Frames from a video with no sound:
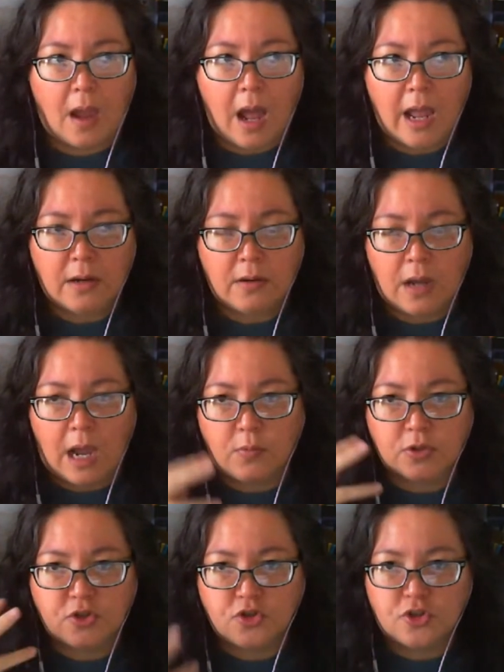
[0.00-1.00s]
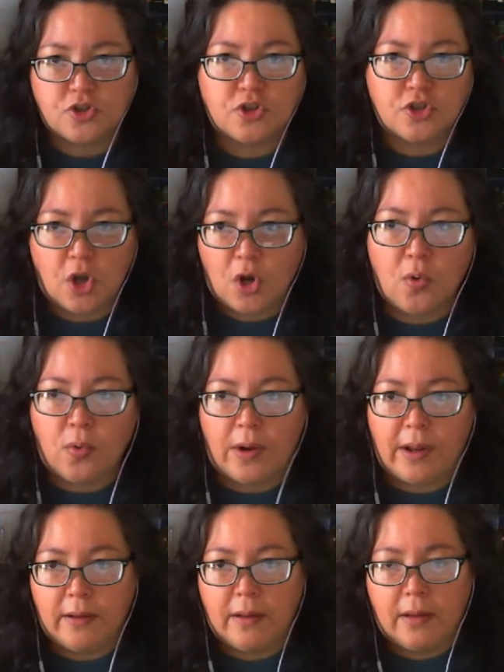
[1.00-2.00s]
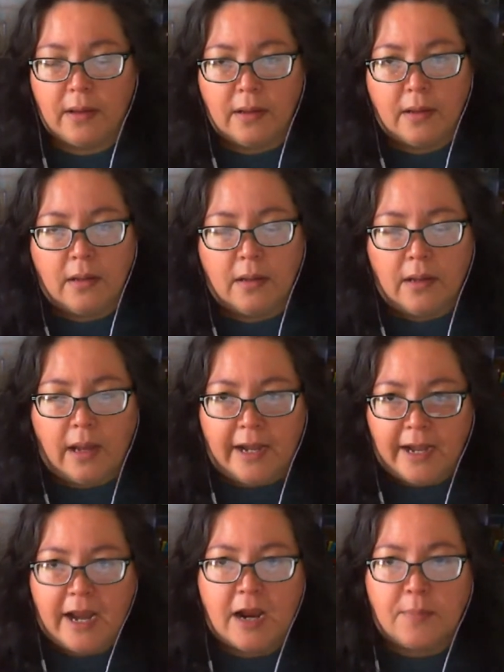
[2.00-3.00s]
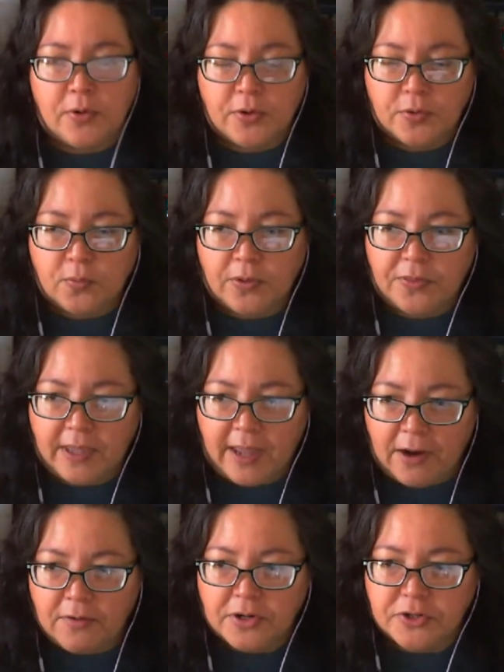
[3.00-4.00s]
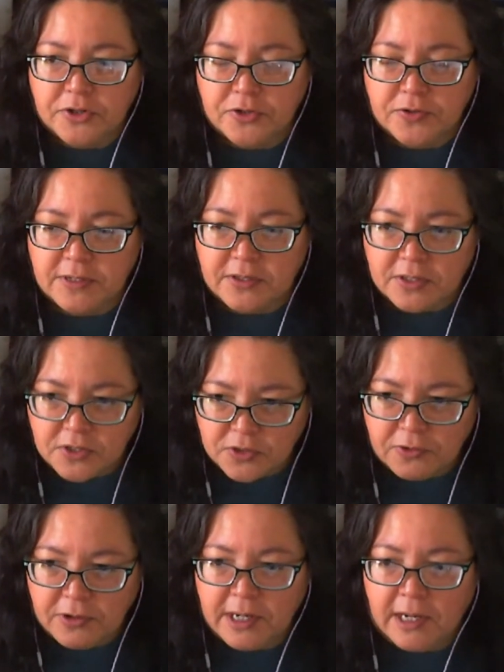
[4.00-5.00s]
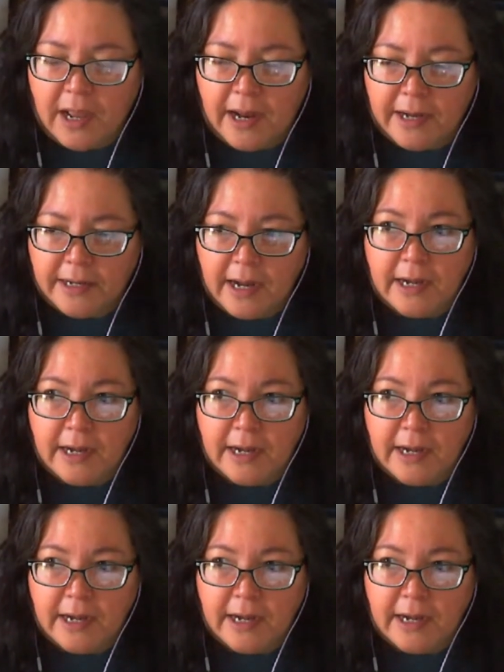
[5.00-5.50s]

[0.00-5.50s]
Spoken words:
I was just so enamored with the characters and the storyline.